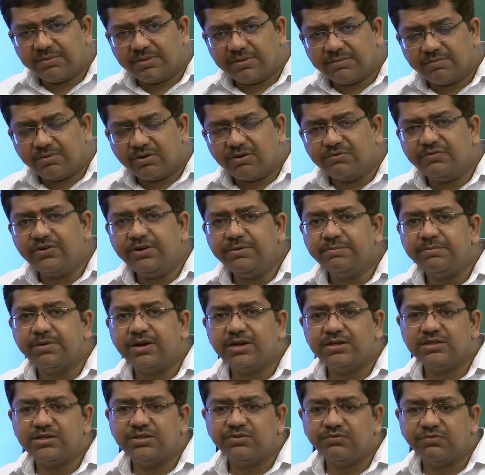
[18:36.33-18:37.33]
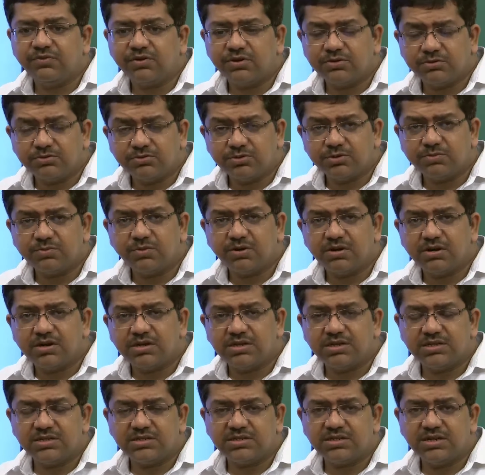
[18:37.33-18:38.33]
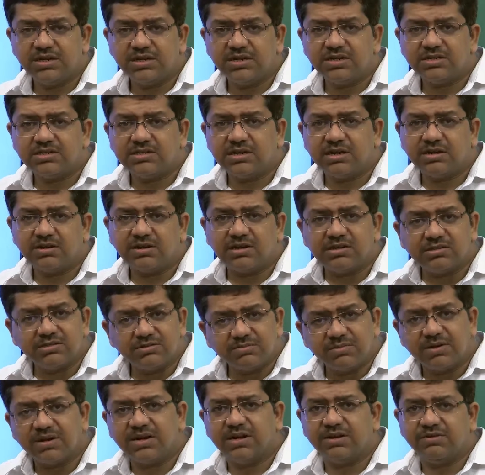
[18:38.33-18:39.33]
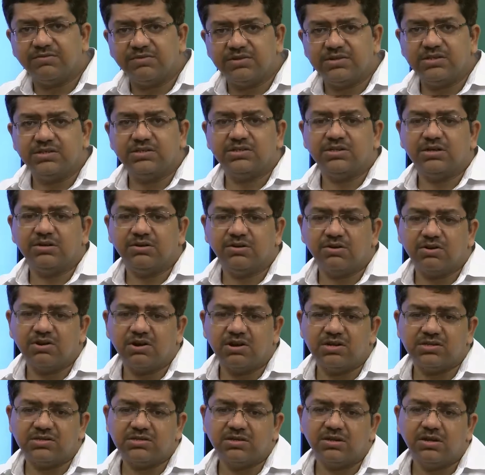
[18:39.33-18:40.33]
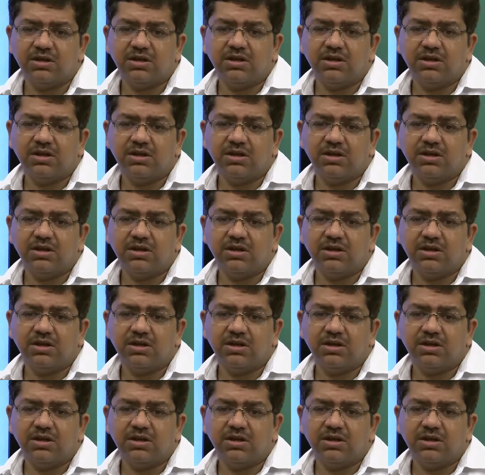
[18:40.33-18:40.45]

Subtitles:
profit margin for those product is seen as the customer acquisition cost.